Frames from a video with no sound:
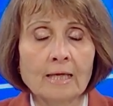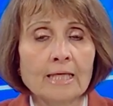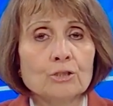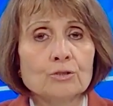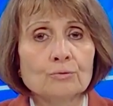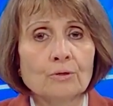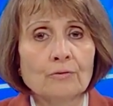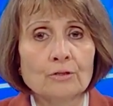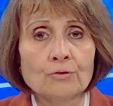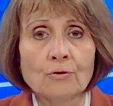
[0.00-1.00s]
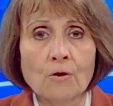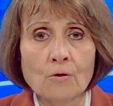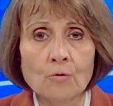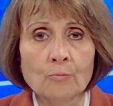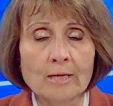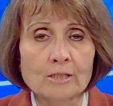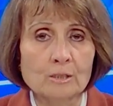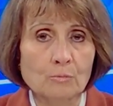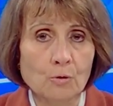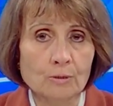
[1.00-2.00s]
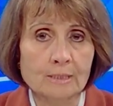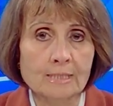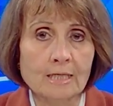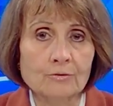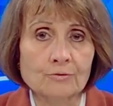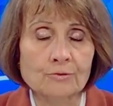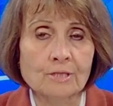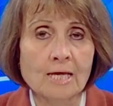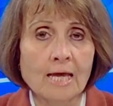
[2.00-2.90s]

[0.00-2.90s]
Ensure that your home has smoke detectors